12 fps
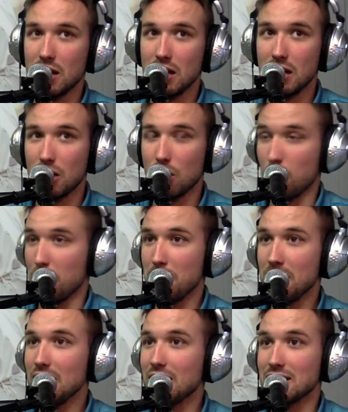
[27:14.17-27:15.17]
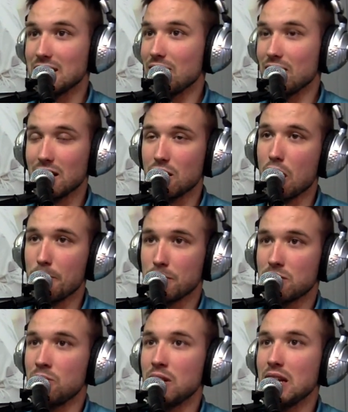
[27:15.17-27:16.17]
you know, maybe he doesn't even get an
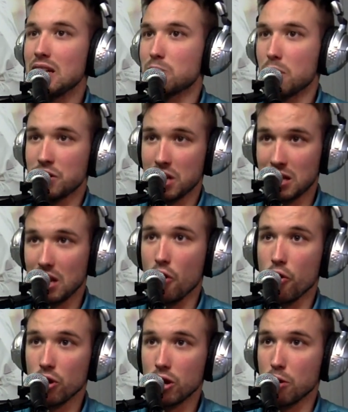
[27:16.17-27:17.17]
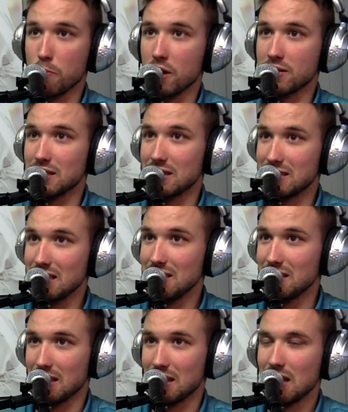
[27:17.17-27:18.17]
opportunity as much in the earlier parts of the
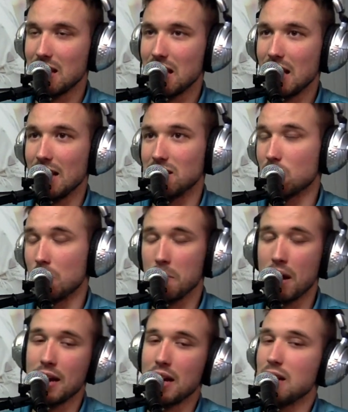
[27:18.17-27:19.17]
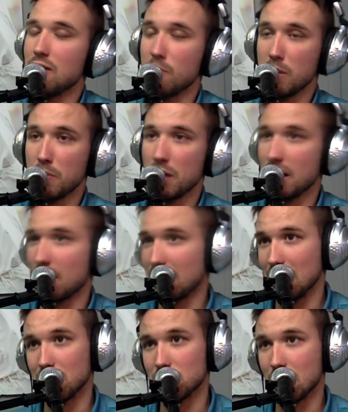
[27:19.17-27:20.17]
season, and so he might not even be playing like
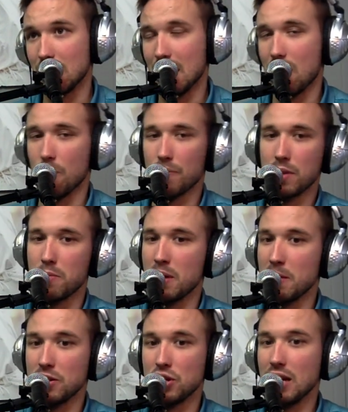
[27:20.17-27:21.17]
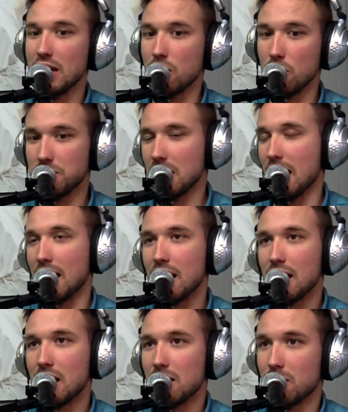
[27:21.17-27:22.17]
he is right now. Maybe J.D. Notte
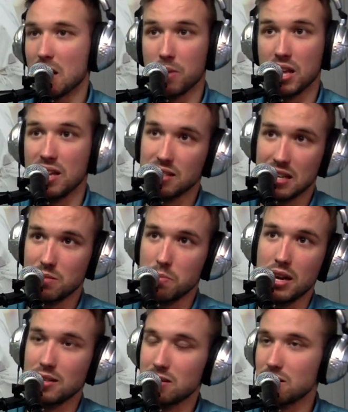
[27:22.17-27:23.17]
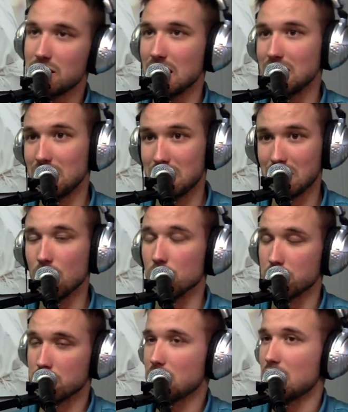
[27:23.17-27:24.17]
plays less minutes. Desi Sills.